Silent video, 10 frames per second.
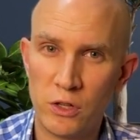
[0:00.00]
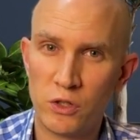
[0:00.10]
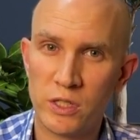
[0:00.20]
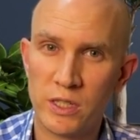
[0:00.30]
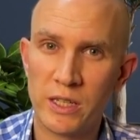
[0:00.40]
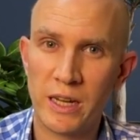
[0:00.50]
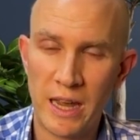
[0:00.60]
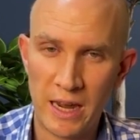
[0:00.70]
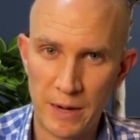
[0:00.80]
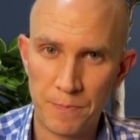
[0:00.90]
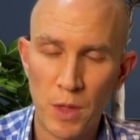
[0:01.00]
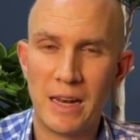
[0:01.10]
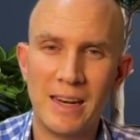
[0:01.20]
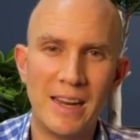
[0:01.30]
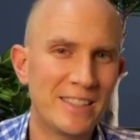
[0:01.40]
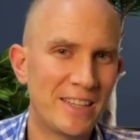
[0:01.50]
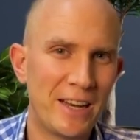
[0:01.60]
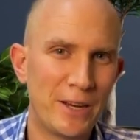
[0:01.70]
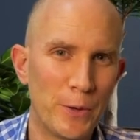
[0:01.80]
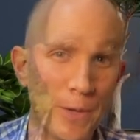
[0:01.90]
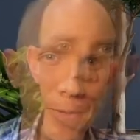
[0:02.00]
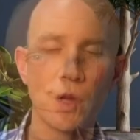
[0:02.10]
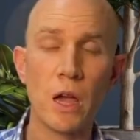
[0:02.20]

interested in. Let's get going.